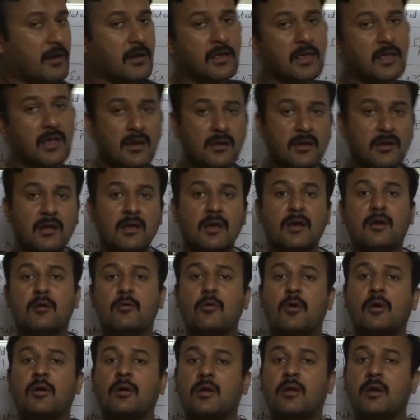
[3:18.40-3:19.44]
getting a
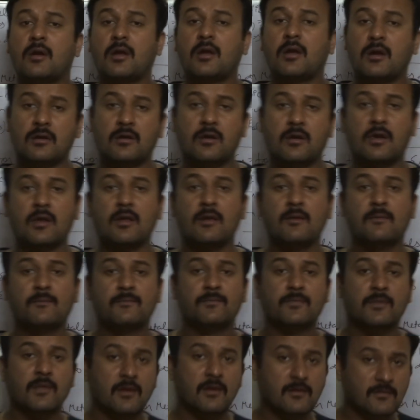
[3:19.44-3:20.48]
contradictory
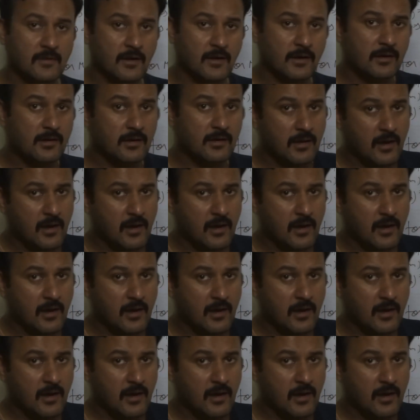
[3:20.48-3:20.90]
result,